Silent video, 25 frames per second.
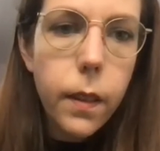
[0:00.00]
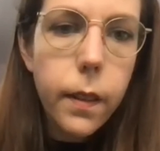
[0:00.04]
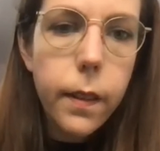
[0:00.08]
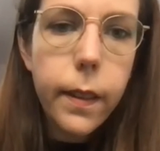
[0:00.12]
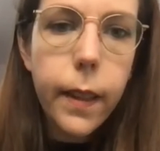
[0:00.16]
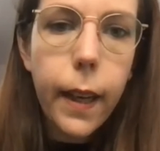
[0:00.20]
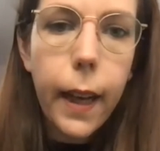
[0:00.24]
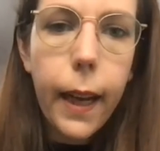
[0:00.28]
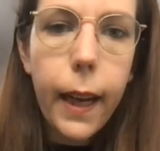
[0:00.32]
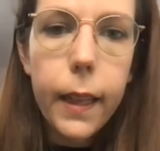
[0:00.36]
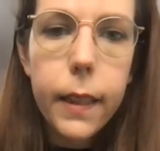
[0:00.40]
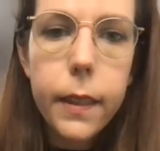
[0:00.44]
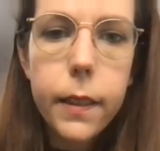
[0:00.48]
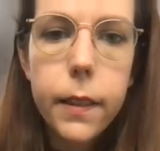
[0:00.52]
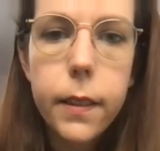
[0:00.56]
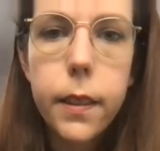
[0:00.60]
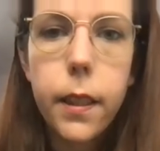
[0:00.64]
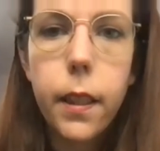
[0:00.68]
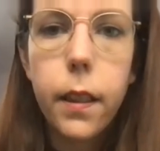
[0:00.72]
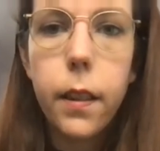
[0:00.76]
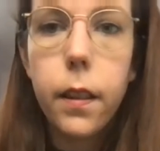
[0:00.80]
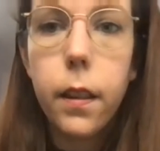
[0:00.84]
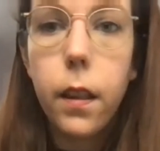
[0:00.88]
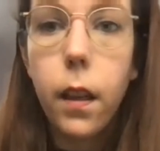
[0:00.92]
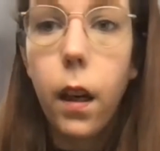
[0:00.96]

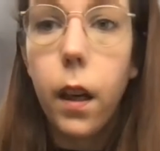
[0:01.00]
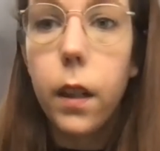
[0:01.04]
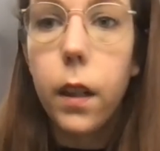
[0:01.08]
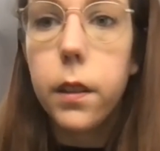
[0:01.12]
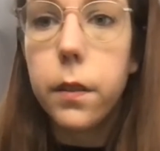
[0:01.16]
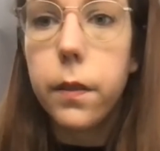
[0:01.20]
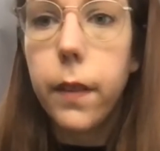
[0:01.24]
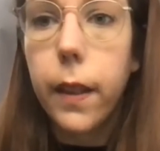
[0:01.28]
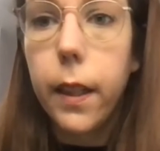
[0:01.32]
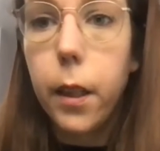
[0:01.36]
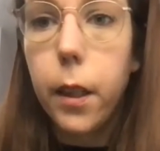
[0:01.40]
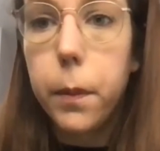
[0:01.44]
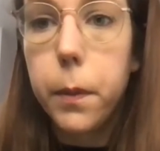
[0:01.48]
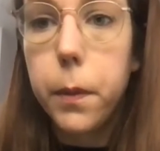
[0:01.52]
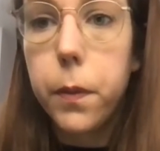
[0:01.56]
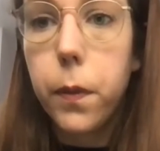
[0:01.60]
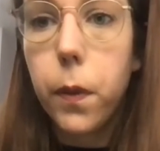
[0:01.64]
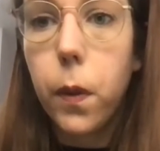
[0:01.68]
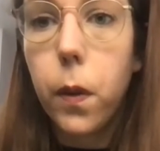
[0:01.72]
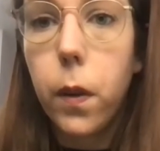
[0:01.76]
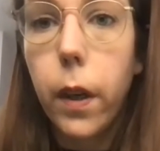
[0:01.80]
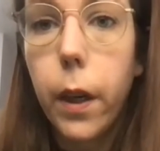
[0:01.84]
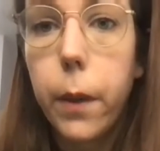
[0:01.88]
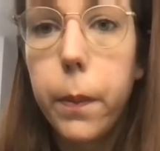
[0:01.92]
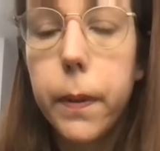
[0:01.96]
that are developed
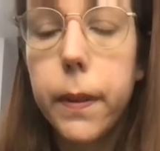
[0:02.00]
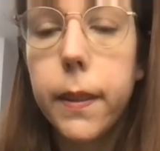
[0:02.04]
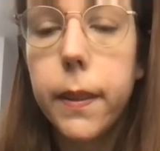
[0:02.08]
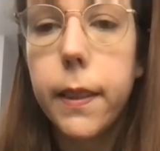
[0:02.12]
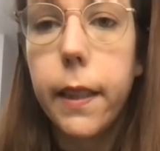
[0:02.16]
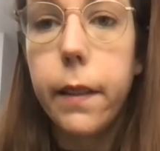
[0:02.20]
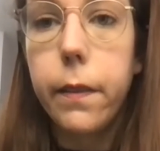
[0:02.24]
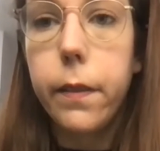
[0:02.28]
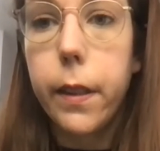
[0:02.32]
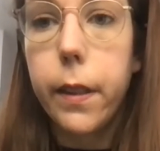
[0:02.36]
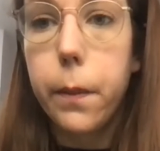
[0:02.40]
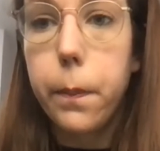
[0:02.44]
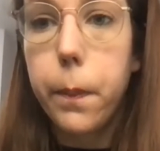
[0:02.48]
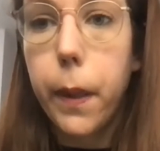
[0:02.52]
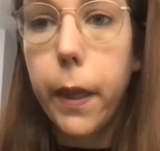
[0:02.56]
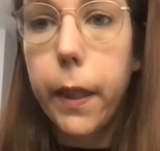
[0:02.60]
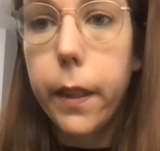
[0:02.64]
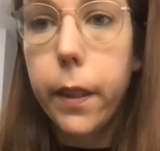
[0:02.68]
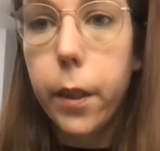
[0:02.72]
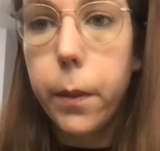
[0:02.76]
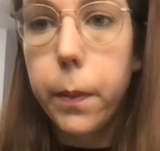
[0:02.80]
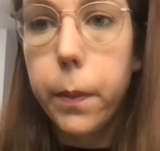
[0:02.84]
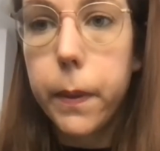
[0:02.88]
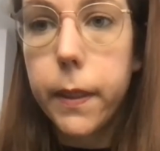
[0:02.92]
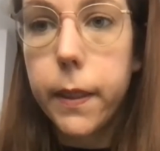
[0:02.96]
for OpenSAFELY and by
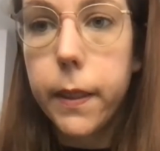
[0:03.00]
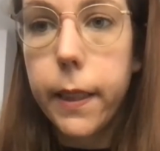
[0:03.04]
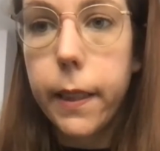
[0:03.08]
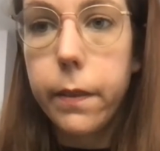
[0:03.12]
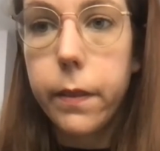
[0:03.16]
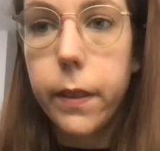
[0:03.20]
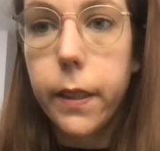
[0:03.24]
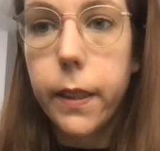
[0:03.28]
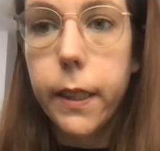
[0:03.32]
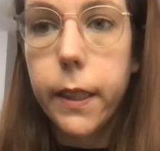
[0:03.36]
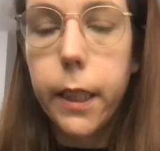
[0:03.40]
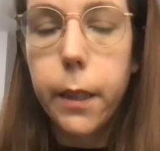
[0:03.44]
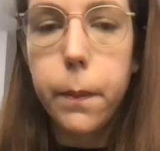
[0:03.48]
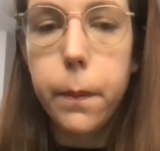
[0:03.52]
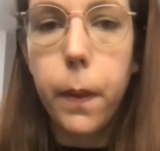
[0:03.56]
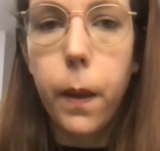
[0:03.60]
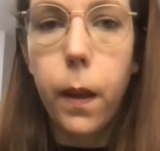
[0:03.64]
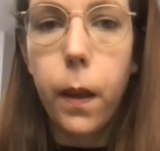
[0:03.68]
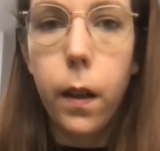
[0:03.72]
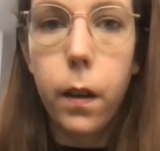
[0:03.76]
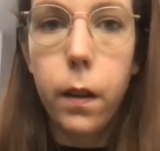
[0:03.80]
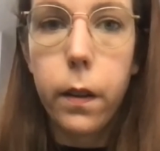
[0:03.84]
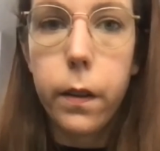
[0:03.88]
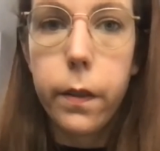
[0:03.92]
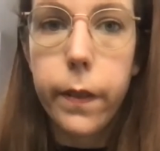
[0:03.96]
the OpenSAFELY team
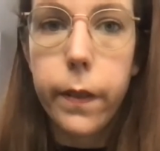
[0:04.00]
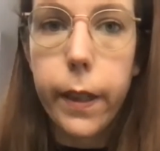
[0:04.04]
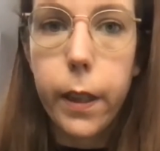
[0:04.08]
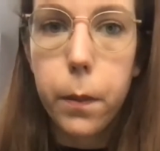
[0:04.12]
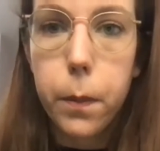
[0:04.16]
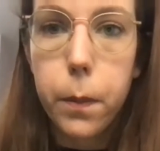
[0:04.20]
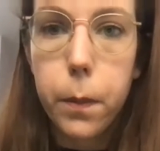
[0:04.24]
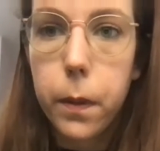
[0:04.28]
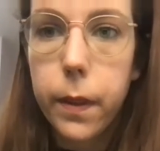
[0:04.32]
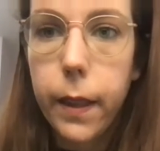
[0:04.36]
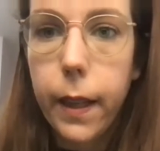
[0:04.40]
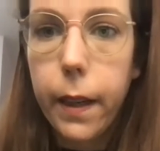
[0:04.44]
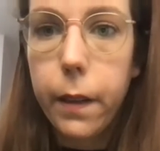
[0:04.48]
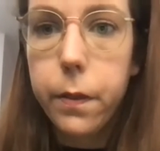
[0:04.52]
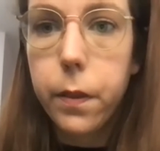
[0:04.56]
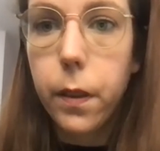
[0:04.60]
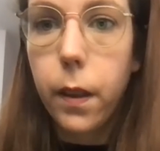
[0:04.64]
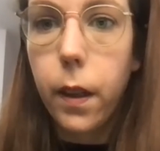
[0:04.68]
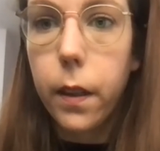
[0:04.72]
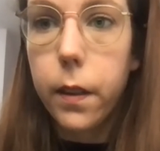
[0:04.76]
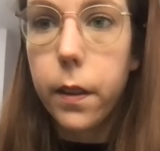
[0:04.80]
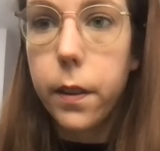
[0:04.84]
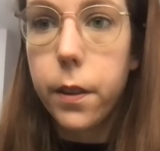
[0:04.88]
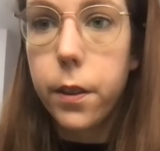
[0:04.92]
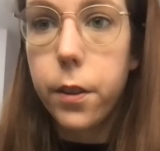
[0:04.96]
are available there
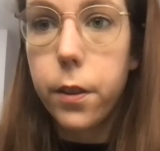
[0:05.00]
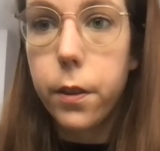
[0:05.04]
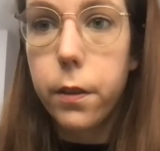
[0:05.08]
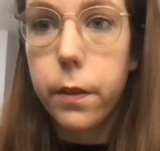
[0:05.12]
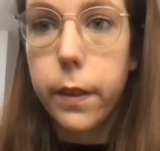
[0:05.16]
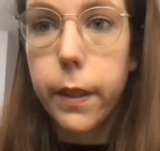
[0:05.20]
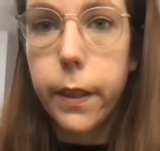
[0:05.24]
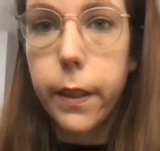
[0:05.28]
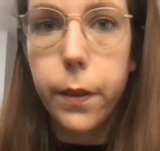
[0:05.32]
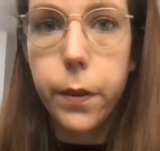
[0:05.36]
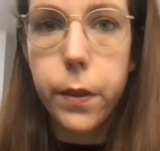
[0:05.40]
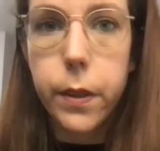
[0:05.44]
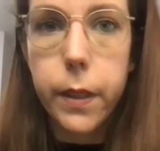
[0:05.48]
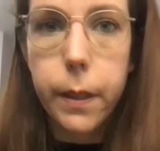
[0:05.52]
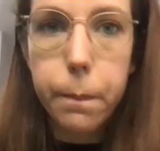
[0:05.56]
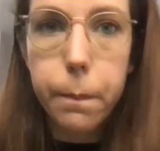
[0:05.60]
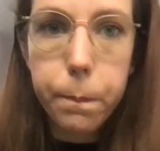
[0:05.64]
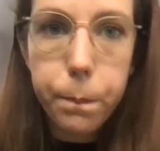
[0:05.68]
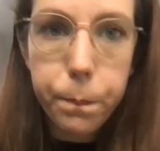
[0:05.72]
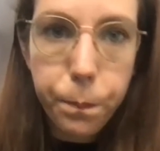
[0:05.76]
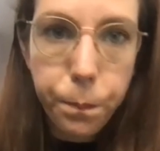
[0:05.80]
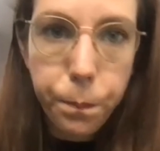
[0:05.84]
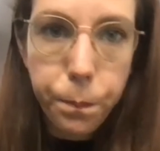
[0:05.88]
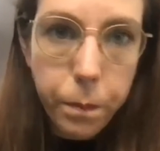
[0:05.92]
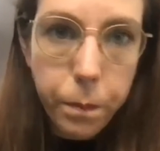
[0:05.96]
for others to reuse them.